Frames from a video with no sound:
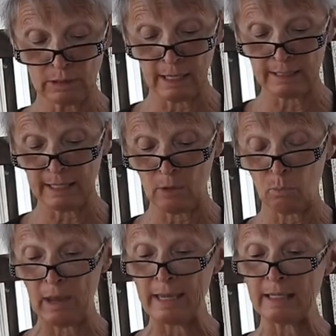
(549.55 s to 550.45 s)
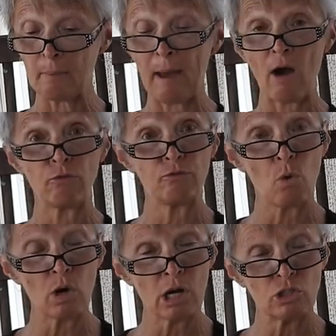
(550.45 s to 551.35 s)
like they weighed about
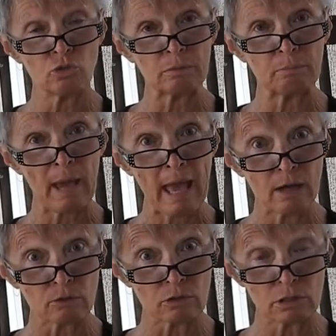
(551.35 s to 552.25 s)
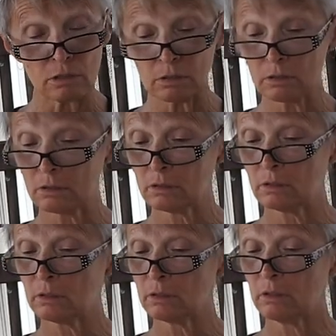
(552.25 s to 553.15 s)
400 pounds.
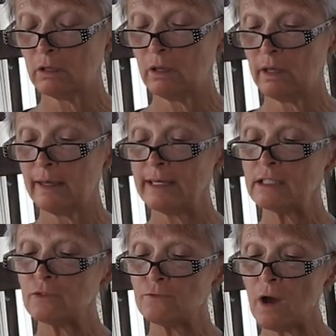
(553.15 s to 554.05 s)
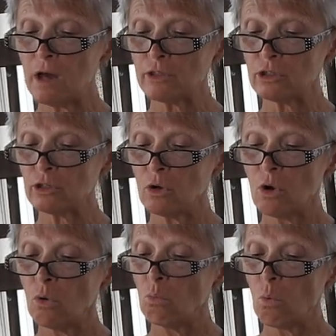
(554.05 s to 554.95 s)
His father
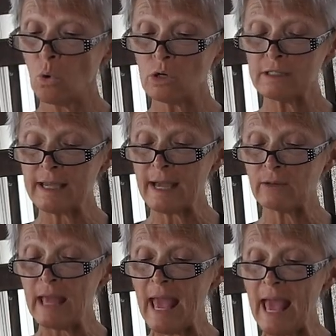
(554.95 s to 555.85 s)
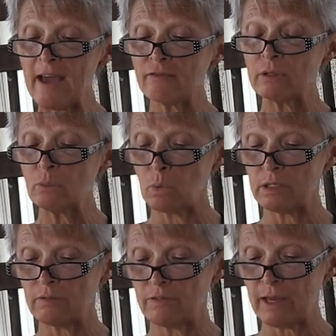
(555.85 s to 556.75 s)
wore down every
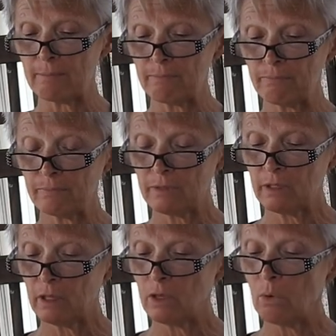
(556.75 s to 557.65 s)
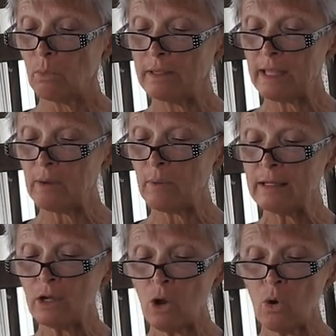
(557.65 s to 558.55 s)
one of them. When they
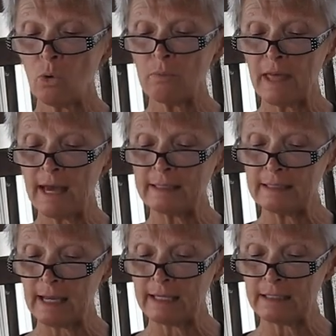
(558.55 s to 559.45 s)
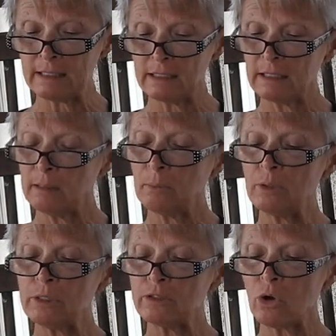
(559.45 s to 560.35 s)
went home that night, he
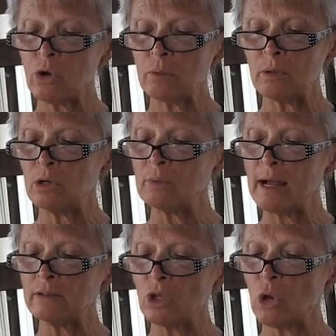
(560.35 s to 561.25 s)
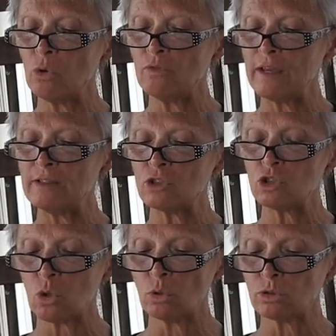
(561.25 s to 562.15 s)
put his arm around Ove's
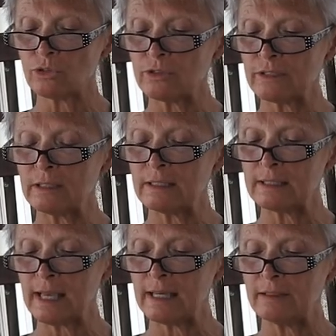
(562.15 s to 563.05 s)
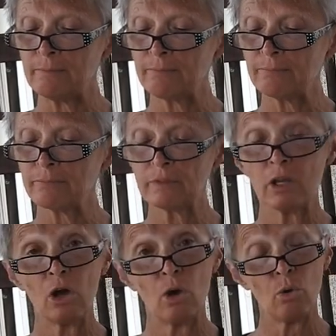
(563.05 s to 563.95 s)
shoulders and said,
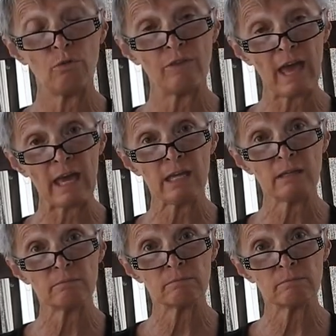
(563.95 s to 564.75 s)
Ove,